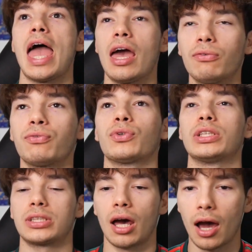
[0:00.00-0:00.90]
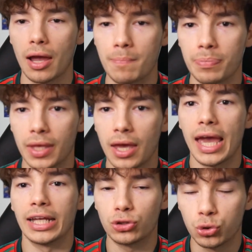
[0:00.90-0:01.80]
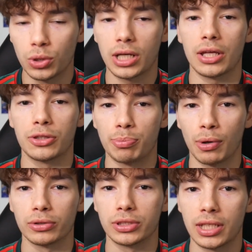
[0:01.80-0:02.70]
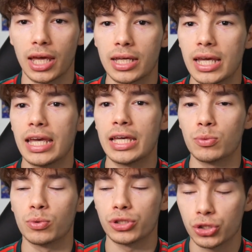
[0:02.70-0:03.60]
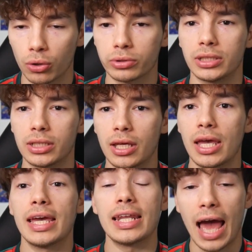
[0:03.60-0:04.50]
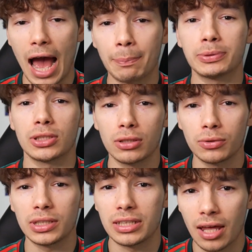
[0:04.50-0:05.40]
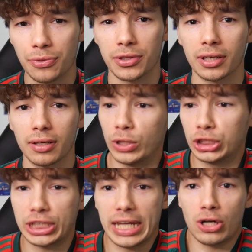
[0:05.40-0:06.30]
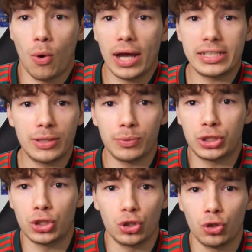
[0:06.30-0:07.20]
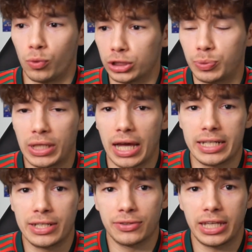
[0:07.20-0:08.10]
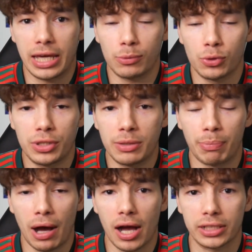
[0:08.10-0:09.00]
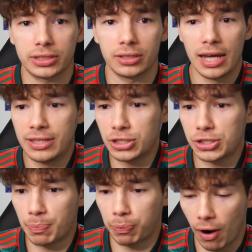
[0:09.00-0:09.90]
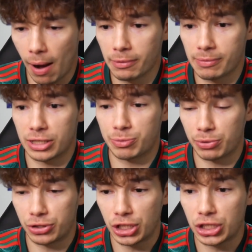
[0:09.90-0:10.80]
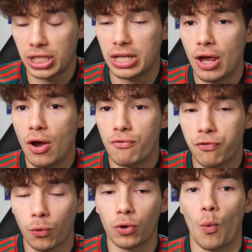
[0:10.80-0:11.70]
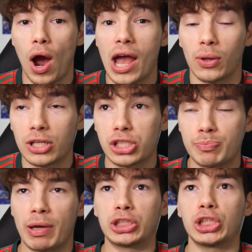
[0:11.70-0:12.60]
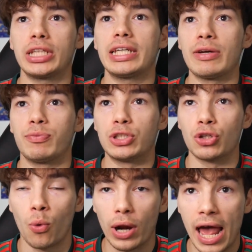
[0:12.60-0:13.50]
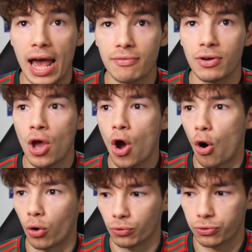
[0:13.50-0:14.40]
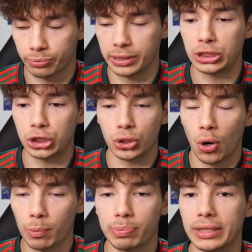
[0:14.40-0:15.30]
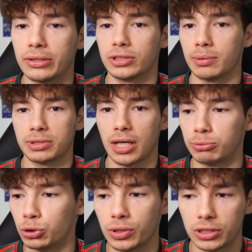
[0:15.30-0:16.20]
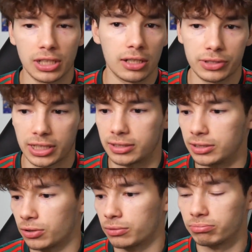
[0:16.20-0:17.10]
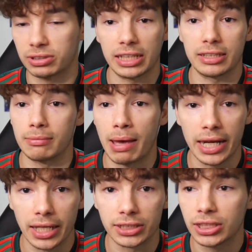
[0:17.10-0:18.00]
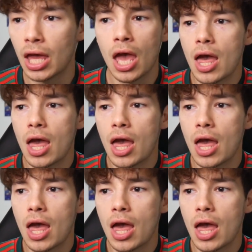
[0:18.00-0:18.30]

Every time Antuna got the ball today, it resulted in absolutely nothing. We just had no idea what to do once we got near the Cameroonian box. And this is a problem that has persisted for a while, especially if we don't have our three star players up top, Chucky Lozano, Tecatito, and Santi Jimenez.